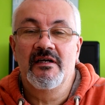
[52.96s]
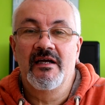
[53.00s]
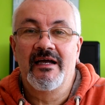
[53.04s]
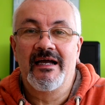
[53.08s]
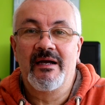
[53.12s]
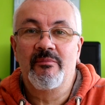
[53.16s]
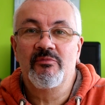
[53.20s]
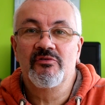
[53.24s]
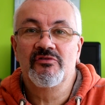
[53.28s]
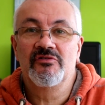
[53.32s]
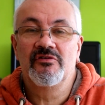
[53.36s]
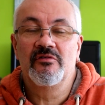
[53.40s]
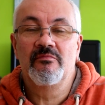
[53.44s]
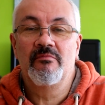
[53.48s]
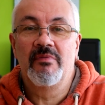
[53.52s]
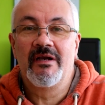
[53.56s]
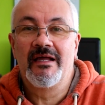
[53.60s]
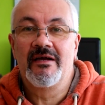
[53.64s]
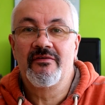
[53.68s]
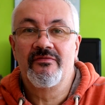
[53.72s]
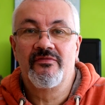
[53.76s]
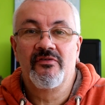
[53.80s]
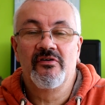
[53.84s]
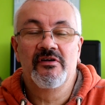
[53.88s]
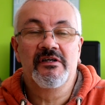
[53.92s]
Amazon
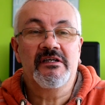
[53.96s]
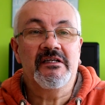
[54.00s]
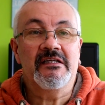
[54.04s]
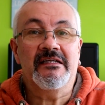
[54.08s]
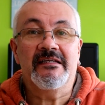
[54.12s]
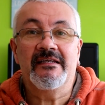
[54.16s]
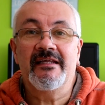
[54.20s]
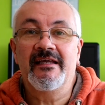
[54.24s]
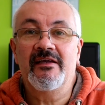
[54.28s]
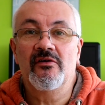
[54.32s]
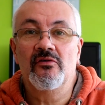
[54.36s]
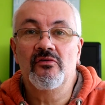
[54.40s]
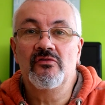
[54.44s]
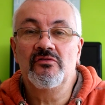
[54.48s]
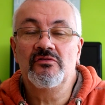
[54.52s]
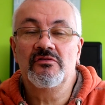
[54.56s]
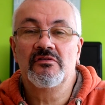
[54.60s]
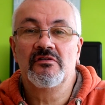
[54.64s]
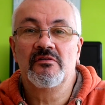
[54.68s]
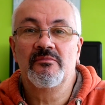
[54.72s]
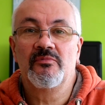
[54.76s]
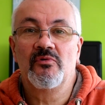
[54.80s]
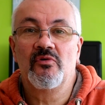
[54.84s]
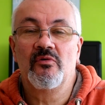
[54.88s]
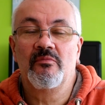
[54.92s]
Black Friday deals,
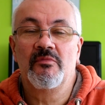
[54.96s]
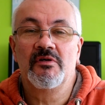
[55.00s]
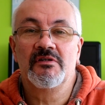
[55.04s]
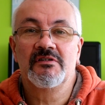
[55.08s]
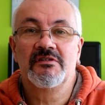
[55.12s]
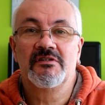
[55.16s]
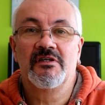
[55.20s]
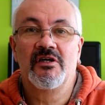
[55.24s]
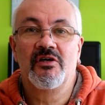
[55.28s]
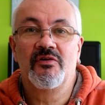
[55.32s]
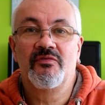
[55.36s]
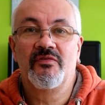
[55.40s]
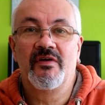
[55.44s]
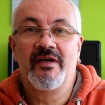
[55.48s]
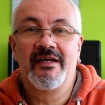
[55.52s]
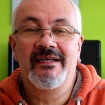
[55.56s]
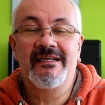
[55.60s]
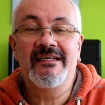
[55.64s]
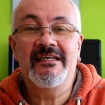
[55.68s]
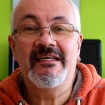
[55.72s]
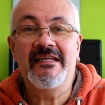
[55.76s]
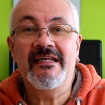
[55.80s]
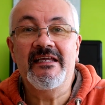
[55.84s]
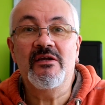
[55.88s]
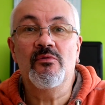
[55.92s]
I bought myself a
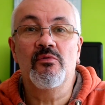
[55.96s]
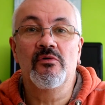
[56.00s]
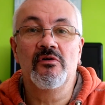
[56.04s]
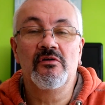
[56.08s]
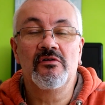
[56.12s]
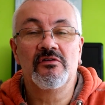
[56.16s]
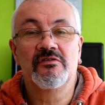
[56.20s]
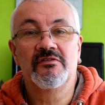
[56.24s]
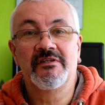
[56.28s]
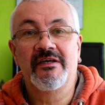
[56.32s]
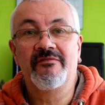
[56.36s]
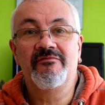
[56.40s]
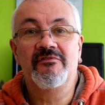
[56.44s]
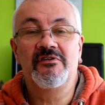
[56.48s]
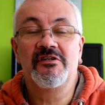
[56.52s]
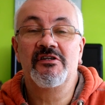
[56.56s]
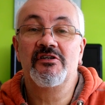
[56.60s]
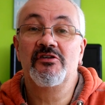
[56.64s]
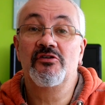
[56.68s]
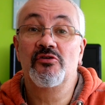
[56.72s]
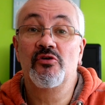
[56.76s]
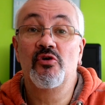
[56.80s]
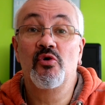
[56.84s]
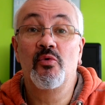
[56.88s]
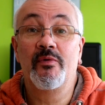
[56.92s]
Neewer
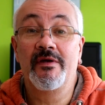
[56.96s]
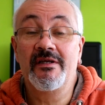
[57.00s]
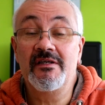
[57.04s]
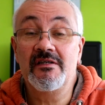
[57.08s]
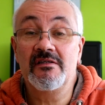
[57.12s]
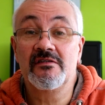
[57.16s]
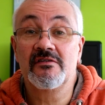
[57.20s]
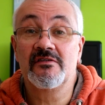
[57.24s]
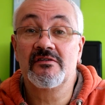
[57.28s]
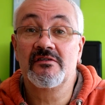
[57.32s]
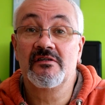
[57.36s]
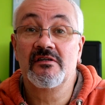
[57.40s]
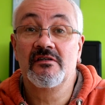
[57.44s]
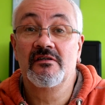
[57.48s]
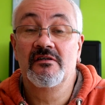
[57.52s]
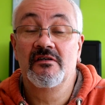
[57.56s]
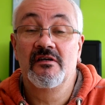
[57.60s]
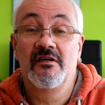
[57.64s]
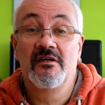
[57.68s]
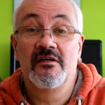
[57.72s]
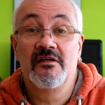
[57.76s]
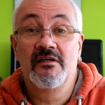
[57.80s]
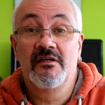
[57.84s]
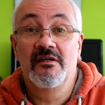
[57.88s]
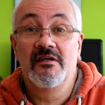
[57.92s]
72-inch
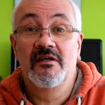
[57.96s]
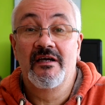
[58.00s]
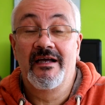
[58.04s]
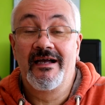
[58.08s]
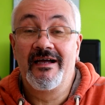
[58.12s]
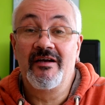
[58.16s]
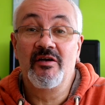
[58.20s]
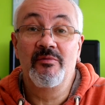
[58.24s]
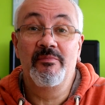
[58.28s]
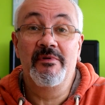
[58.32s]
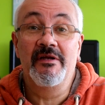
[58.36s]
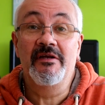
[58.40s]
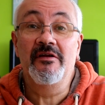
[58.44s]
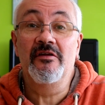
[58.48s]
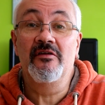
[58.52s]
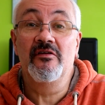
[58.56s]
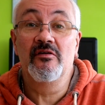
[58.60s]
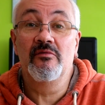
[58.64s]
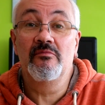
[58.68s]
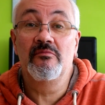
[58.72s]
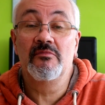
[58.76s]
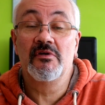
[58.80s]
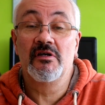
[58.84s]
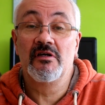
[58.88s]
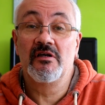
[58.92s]

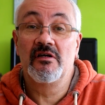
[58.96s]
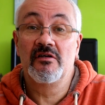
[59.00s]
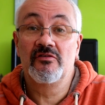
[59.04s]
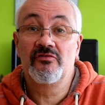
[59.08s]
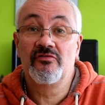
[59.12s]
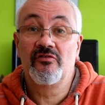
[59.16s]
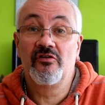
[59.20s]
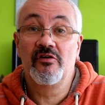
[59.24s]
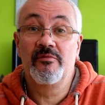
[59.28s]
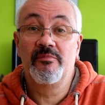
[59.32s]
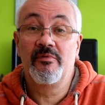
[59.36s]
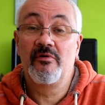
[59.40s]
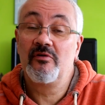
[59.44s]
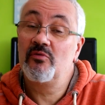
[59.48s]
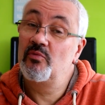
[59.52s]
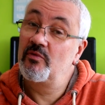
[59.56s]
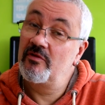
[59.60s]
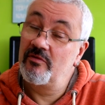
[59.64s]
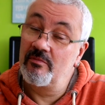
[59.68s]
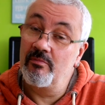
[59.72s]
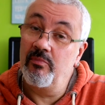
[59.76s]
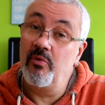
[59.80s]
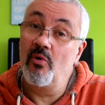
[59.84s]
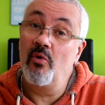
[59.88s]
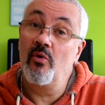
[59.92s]
aluminium tripod
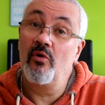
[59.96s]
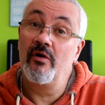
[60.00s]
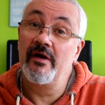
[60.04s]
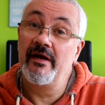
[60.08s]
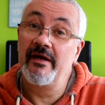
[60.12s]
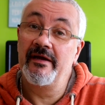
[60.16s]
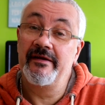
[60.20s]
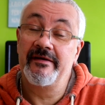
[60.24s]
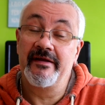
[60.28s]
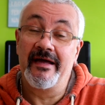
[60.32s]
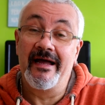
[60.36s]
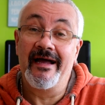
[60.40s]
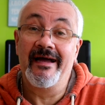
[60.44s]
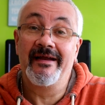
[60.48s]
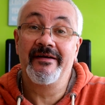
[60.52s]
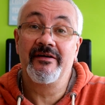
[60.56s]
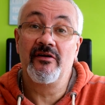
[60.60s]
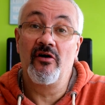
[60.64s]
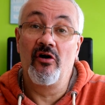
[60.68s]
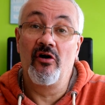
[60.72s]
with ball head and